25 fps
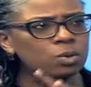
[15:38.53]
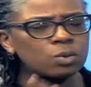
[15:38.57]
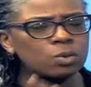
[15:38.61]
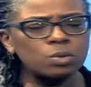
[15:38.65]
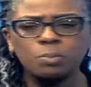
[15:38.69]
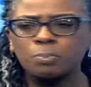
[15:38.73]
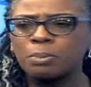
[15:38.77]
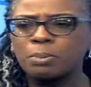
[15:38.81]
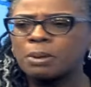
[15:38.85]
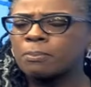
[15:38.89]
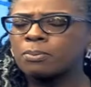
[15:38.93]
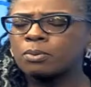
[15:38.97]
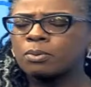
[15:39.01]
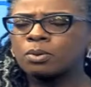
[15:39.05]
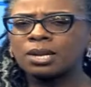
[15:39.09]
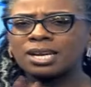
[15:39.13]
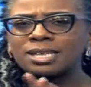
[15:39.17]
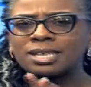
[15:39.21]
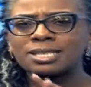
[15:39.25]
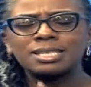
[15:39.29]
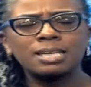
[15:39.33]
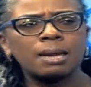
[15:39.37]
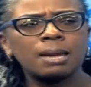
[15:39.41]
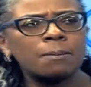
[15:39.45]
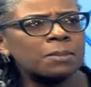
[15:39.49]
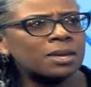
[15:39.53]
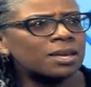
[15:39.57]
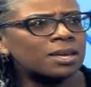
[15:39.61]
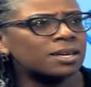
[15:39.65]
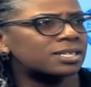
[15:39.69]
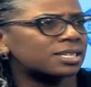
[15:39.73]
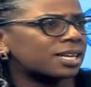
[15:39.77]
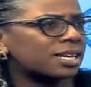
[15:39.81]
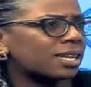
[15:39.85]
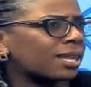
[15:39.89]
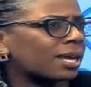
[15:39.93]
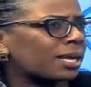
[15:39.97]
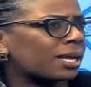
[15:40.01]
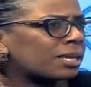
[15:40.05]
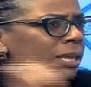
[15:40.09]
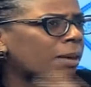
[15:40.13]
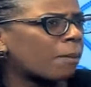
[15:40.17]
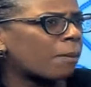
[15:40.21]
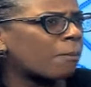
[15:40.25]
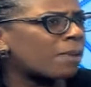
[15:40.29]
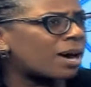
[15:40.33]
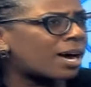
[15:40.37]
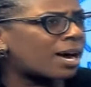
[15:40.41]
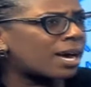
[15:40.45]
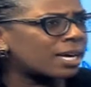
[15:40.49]
or people are stabbing each other in the
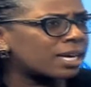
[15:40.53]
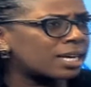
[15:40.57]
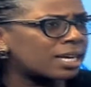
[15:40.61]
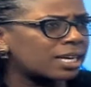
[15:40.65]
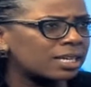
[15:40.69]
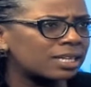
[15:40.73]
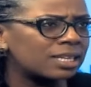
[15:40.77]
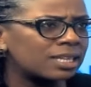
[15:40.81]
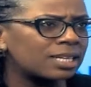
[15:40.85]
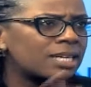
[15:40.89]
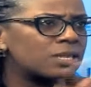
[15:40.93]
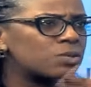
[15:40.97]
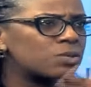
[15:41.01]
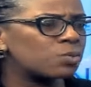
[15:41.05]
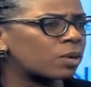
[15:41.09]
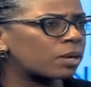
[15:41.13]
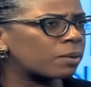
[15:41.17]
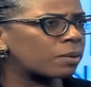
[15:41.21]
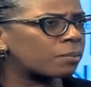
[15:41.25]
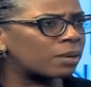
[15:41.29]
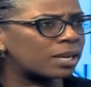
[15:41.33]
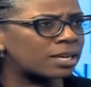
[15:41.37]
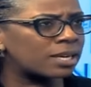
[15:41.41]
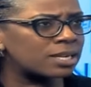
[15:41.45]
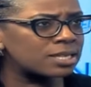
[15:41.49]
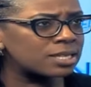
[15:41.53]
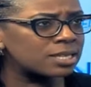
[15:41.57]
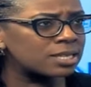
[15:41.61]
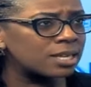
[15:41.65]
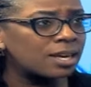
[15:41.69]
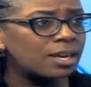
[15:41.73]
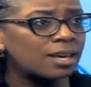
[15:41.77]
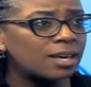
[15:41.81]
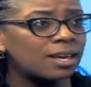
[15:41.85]
back in that workplace,